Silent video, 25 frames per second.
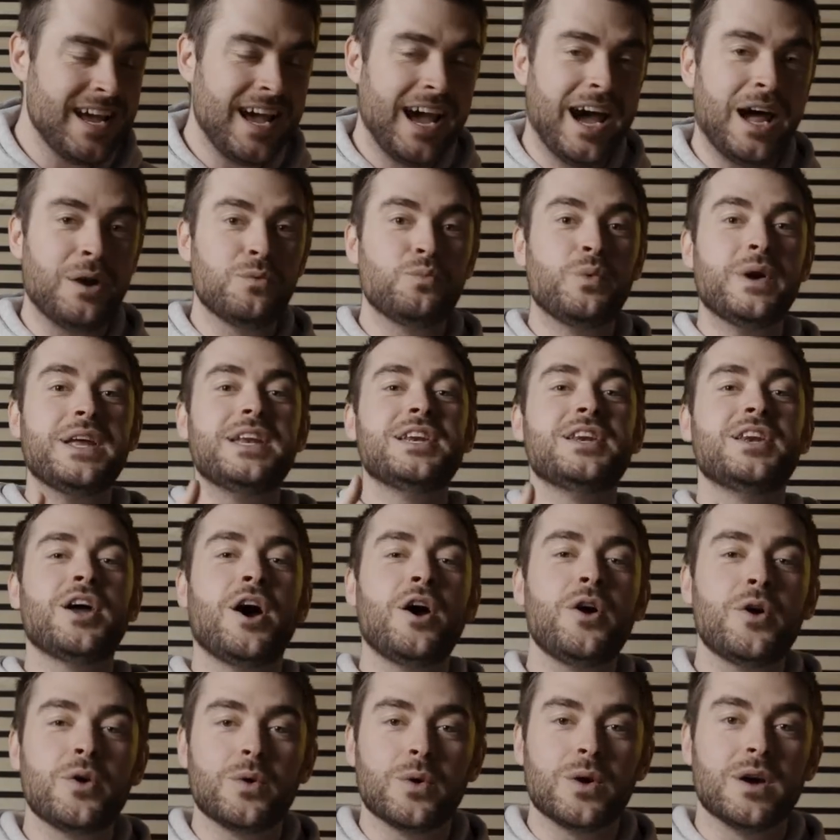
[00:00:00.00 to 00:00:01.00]
And we
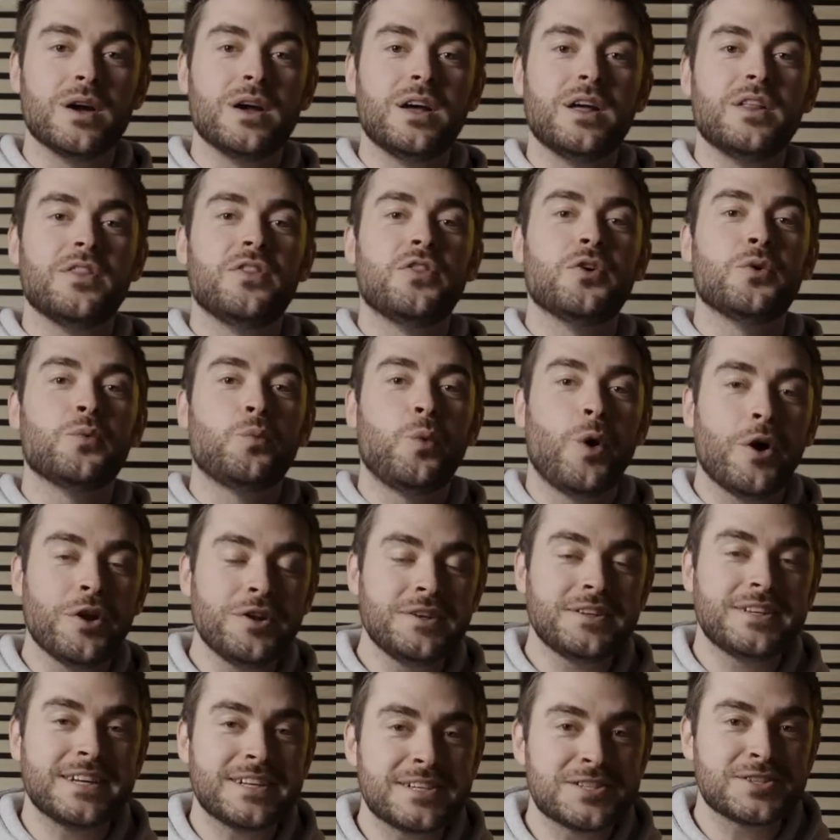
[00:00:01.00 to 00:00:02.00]
know the
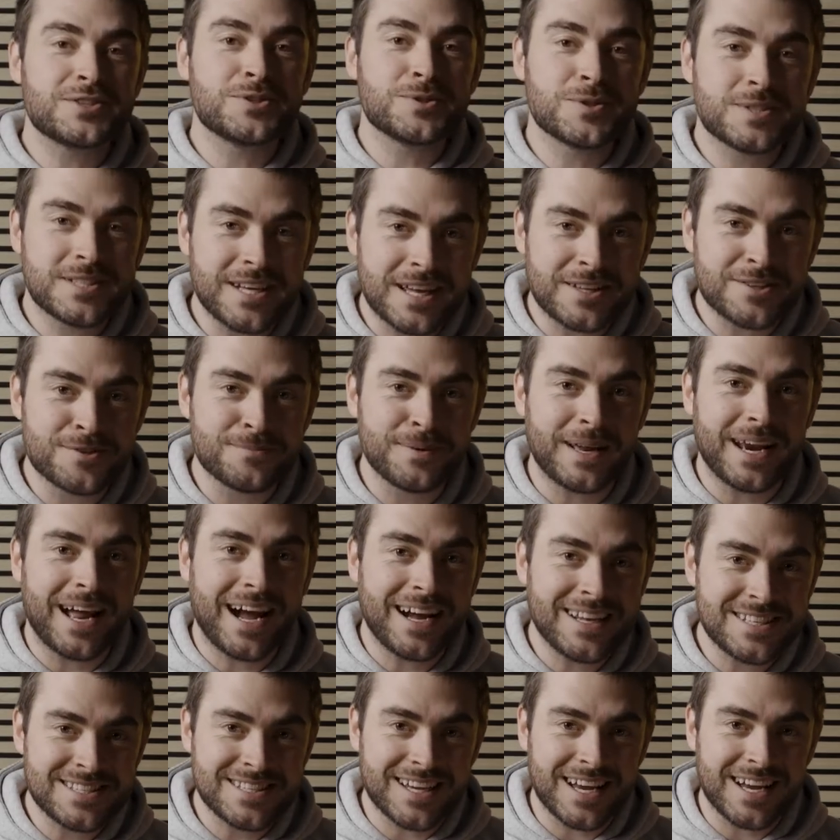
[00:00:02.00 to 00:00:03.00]
one digital settlement
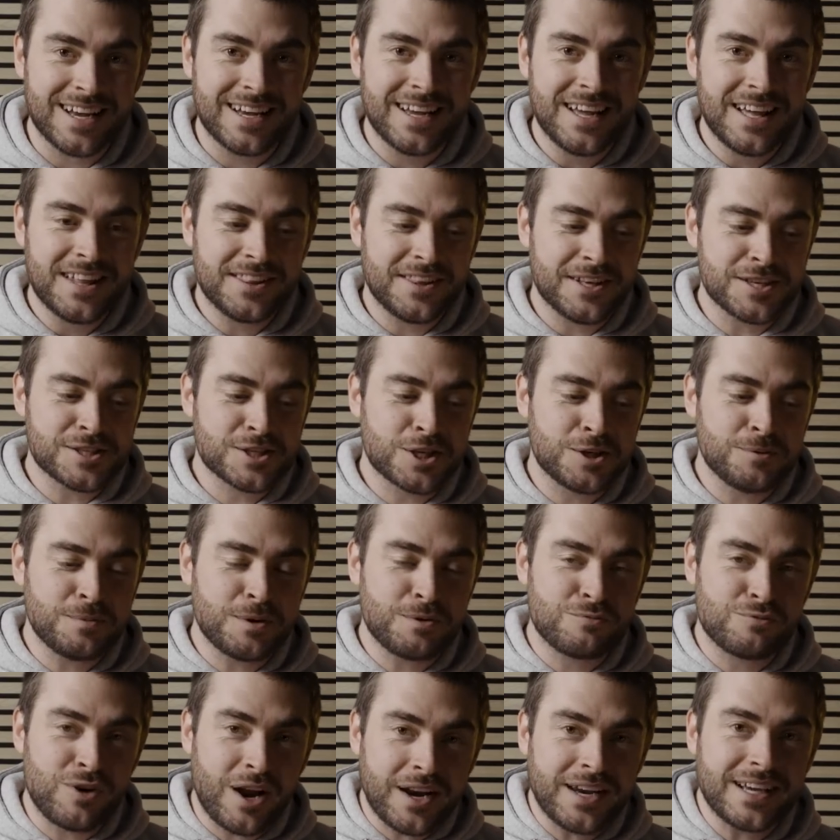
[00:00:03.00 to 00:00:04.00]
asset that is going to be
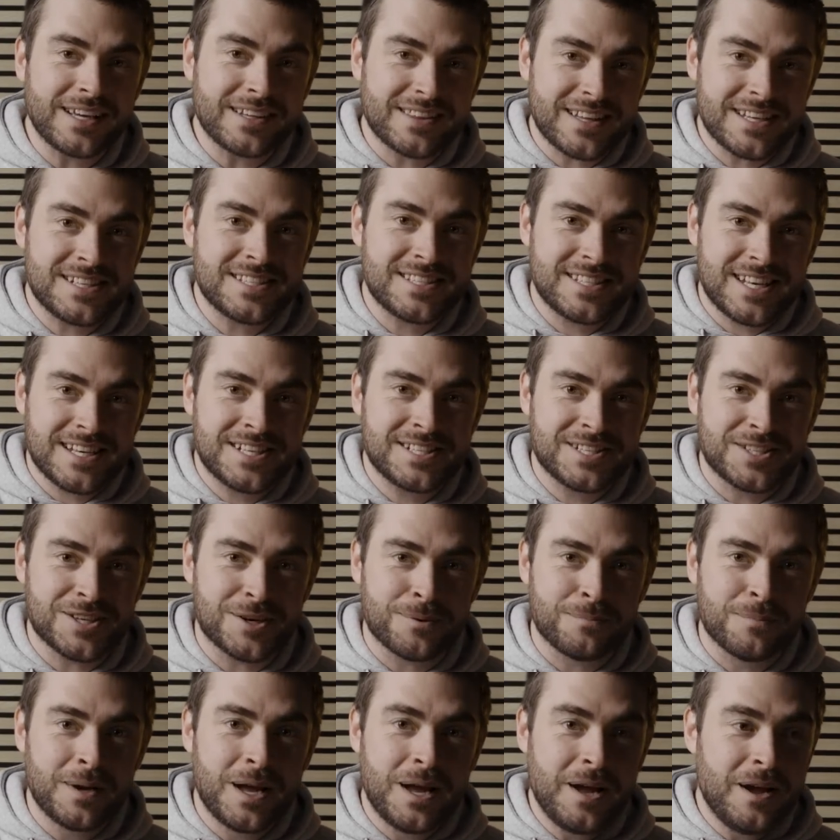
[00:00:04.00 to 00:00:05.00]
running this
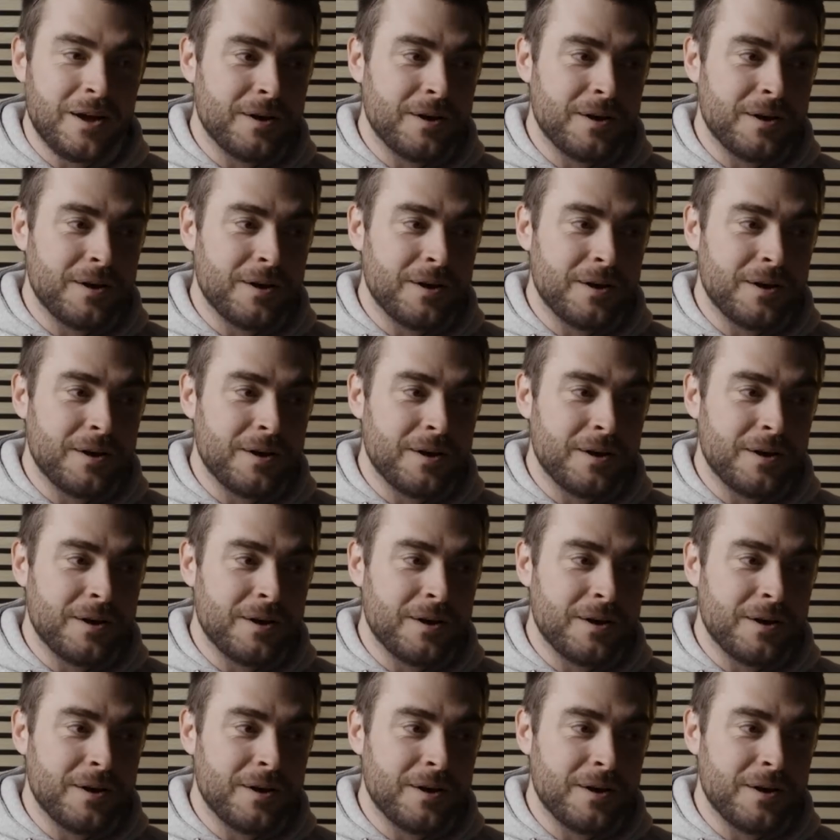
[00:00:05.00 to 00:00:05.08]
system